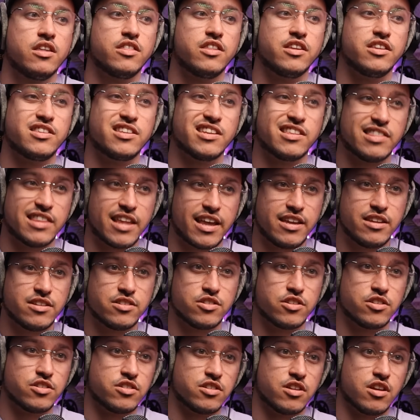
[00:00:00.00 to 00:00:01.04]
that
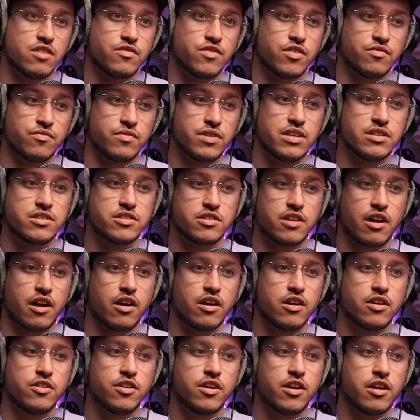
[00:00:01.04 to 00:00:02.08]
delays the server
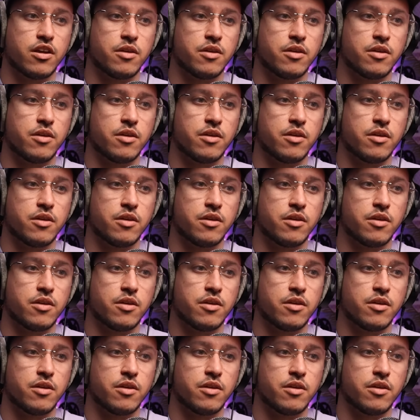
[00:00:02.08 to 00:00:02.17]
restart.